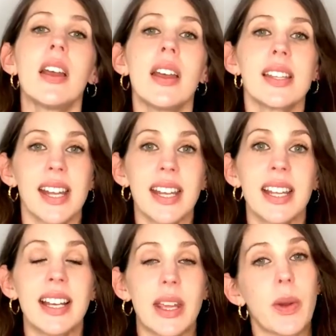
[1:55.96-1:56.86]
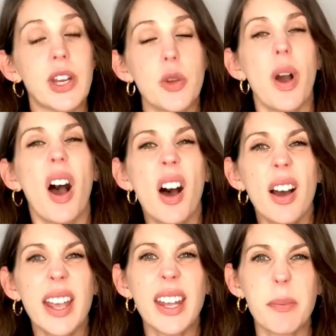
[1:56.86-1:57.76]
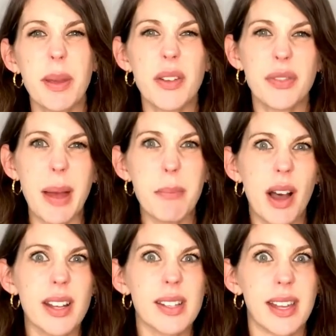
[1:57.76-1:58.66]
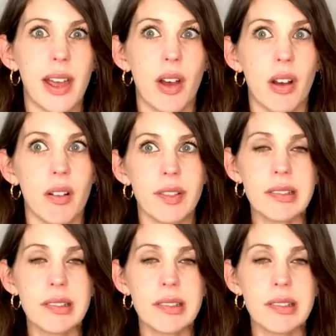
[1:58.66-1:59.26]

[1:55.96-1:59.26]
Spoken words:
Secondly, when you are in a bit of that mindset of,